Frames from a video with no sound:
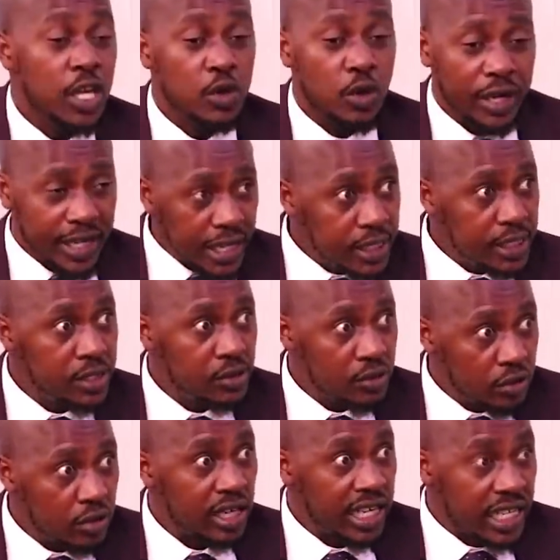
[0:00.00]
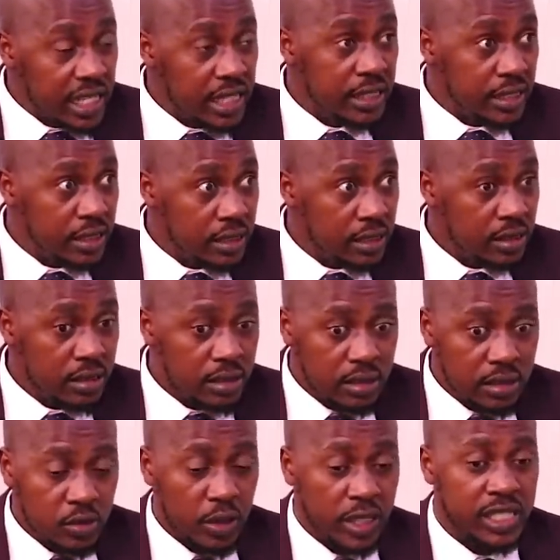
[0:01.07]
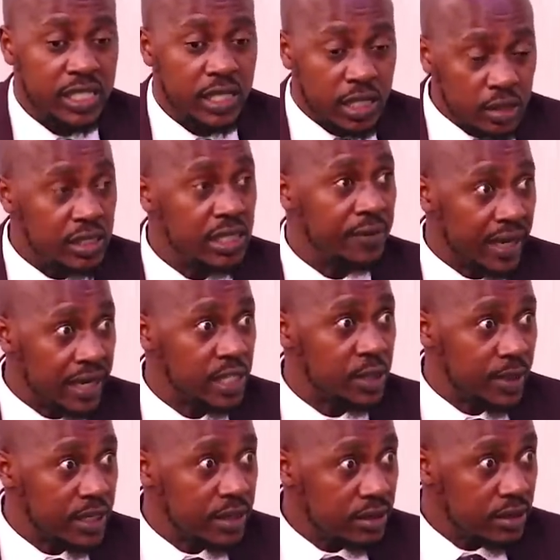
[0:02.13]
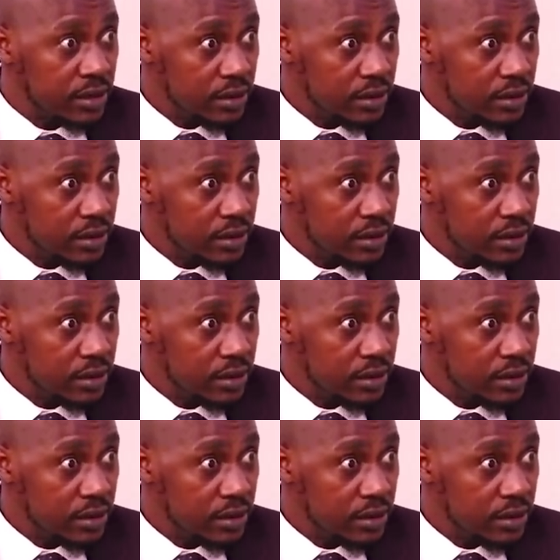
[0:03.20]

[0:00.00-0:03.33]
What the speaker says: Your dating should not lead to exclusive arrangements.